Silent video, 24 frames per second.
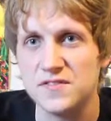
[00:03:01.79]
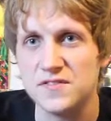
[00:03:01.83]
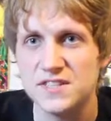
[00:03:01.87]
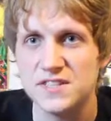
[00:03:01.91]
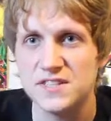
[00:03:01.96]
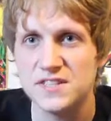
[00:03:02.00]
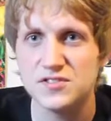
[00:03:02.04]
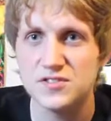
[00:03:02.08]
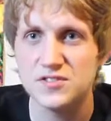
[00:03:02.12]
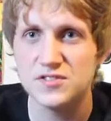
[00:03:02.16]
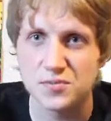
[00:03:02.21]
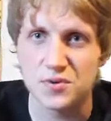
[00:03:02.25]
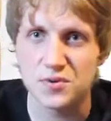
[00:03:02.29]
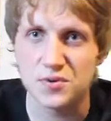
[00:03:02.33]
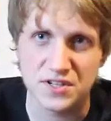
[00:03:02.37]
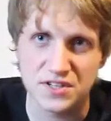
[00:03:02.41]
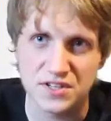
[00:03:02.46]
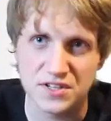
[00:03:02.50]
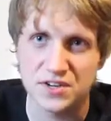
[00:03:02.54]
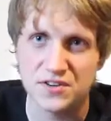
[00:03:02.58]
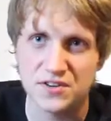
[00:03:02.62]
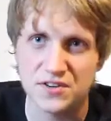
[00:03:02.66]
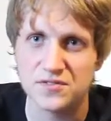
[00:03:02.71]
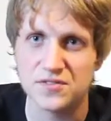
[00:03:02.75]
I've seen the Super
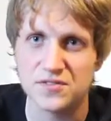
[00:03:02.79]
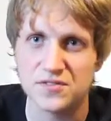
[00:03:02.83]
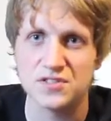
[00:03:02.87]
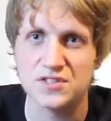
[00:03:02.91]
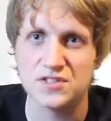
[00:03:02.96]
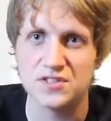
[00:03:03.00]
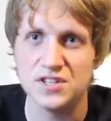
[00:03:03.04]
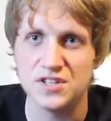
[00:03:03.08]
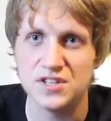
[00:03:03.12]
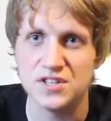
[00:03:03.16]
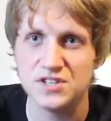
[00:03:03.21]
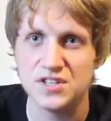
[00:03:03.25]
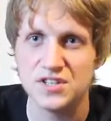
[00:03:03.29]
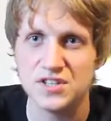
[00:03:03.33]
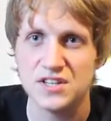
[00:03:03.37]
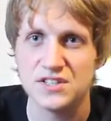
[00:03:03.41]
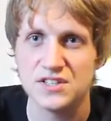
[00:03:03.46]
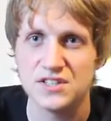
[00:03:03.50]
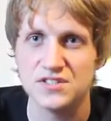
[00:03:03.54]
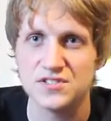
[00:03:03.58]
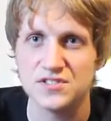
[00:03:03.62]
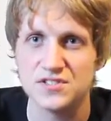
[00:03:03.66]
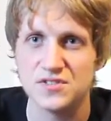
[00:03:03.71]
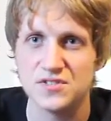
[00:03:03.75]
Nintendo version, the
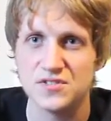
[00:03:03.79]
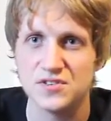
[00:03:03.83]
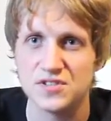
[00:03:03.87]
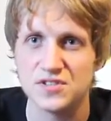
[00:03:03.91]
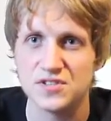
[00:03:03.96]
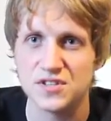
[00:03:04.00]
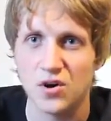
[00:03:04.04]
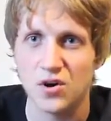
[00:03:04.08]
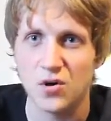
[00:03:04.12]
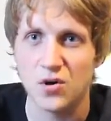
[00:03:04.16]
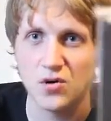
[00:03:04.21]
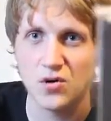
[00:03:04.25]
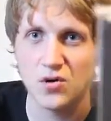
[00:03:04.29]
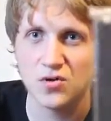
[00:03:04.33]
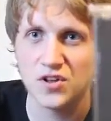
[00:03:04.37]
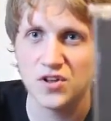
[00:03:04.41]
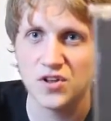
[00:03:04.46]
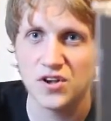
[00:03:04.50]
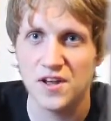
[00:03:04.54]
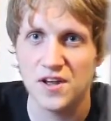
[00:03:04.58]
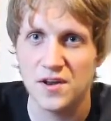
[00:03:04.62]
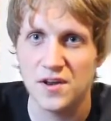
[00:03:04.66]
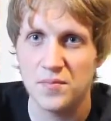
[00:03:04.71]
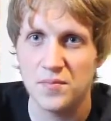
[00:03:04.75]
Genesis version a whole
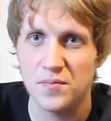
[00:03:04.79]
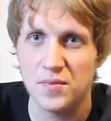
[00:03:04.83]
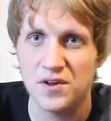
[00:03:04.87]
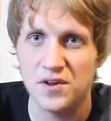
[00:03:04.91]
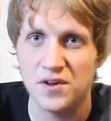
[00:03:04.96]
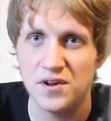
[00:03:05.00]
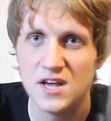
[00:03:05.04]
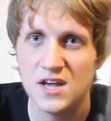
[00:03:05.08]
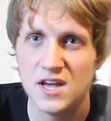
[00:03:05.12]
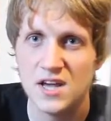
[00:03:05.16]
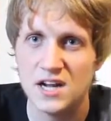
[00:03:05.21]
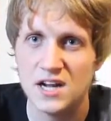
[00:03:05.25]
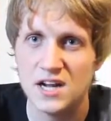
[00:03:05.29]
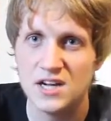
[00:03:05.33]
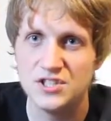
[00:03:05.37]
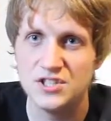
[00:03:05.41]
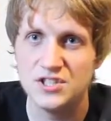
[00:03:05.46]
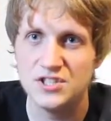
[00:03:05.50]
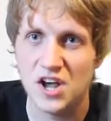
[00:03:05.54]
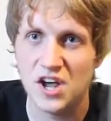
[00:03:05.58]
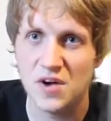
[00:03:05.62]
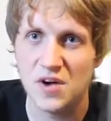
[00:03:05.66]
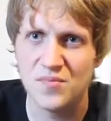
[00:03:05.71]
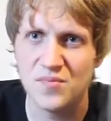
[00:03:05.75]
ton, but
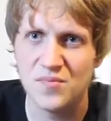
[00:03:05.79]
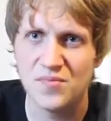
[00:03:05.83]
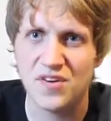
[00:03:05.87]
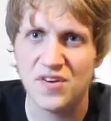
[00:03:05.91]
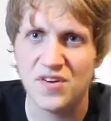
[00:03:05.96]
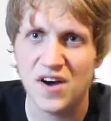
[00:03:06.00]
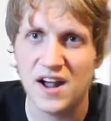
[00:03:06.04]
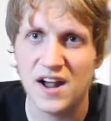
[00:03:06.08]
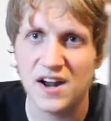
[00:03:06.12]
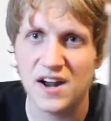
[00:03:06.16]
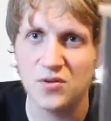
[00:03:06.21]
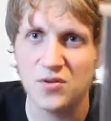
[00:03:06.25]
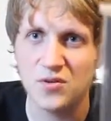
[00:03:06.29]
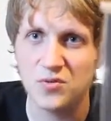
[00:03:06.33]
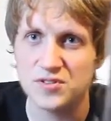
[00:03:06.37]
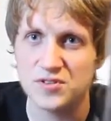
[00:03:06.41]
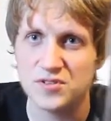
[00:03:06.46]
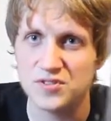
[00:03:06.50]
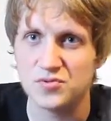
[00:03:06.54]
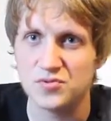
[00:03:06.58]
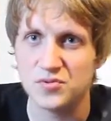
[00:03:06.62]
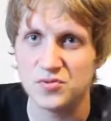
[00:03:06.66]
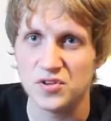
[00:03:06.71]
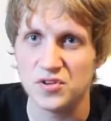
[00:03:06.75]
Gemfire,
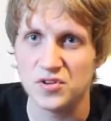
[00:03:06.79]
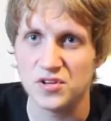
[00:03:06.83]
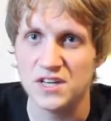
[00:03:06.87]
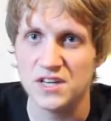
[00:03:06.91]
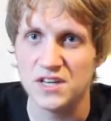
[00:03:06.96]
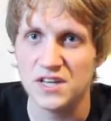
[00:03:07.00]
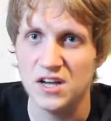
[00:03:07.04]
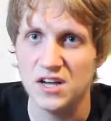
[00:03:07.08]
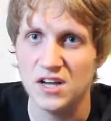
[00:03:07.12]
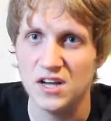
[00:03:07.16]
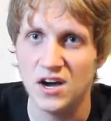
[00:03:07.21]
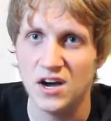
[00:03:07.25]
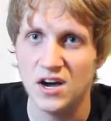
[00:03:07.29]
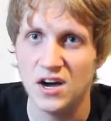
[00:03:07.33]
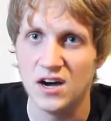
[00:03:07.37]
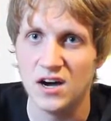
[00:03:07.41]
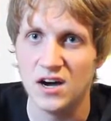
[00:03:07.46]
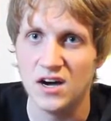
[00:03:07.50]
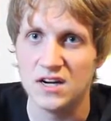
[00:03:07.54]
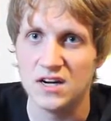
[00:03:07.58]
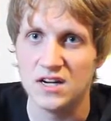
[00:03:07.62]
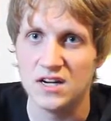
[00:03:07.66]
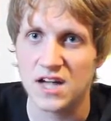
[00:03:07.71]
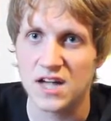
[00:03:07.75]
which is really
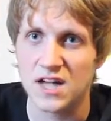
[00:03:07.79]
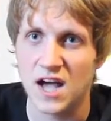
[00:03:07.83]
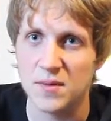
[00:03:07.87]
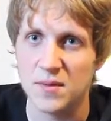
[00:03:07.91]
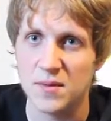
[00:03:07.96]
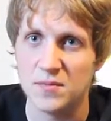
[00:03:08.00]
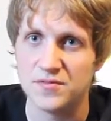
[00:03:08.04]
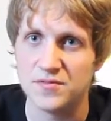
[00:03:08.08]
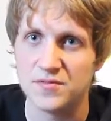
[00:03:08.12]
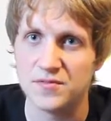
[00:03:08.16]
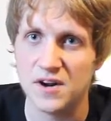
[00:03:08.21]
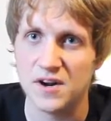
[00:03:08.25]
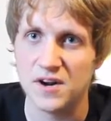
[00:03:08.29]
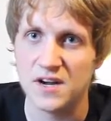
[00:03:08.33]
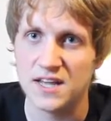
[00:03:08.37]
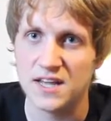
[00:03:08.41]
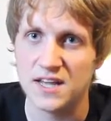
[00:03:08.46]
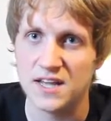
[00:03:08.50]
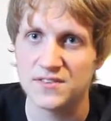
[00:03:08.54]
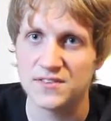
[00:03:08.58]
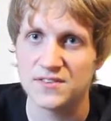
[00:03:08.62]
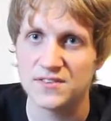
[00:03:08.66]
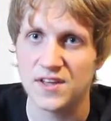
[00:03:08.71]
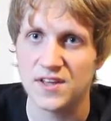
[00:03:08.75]
uncommon for
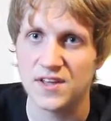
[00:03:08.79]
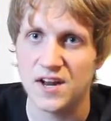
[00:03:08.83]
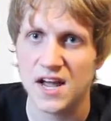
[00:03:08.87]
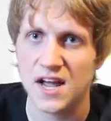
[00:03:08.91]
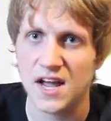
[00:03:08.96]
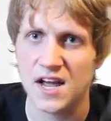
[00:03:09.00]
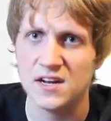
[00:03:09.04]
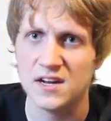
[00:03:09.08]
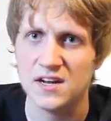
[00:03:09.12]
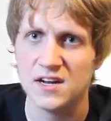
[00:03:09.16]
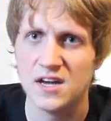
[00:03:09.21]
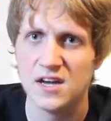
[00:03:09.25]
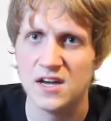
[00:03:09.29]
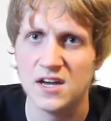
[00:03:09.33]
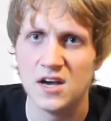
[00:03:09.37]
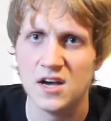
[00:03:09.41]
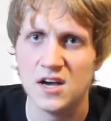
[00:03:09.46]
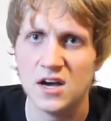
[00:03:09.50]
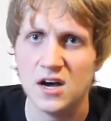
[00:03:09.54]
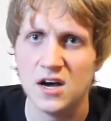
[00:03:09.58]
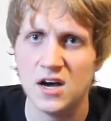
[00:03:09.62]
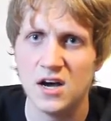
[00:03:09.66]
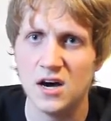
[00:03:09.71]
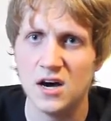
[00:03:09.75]
NES, and I got
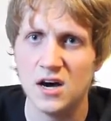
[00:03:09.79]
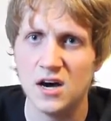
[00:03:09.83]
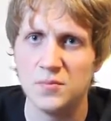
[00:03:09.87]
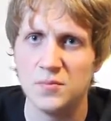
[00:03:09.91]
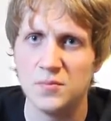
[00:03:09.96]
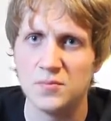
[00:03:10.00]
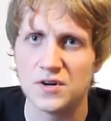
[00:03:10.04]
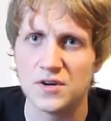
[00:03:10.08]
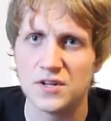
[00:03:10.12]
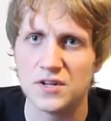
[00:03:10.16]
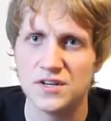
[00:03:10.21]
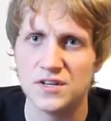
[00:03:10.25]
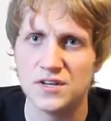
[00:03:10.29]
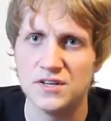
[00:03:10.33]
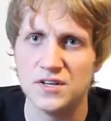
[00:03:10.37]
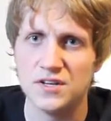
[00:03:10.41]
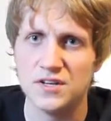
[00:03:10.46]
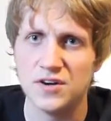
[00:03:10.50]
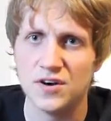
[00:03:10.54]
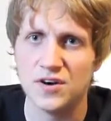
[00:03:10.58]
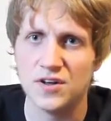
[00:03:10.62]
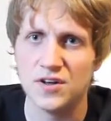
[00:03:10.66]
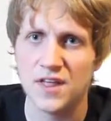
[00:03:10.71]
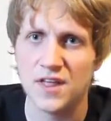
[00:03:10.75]
a pretty good
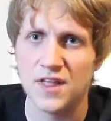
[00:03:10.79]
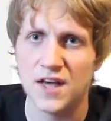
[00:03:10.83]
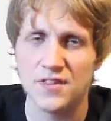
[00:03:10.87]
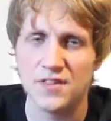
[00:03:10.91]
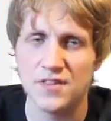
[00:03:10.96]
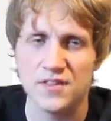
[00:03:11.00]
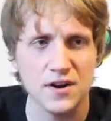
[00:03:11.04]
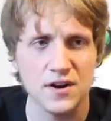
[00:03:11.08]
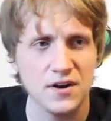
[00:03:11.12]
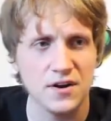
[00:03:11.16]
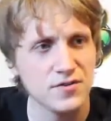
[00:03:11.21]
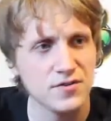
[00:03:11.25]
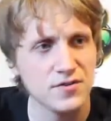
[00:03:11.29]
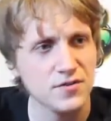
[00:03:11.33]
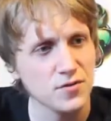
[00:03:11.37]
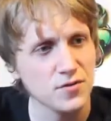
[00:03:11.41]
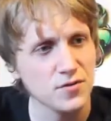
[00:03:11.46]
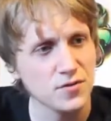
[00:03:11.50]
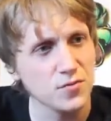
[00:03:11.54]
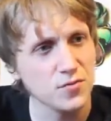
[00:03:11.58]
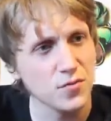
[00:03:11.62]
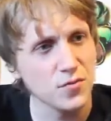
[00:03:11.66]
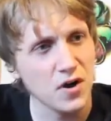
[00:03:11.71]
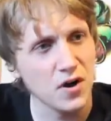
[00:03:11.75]
deal on that there
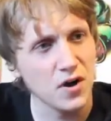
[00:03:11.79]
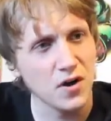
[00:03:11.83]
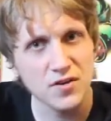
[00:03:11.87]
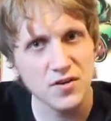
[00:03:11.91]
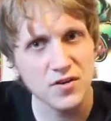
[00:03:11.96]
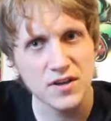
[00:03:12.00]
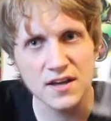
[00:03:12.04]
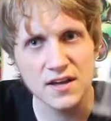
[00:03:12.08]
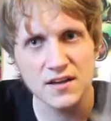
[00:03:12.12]
too as well.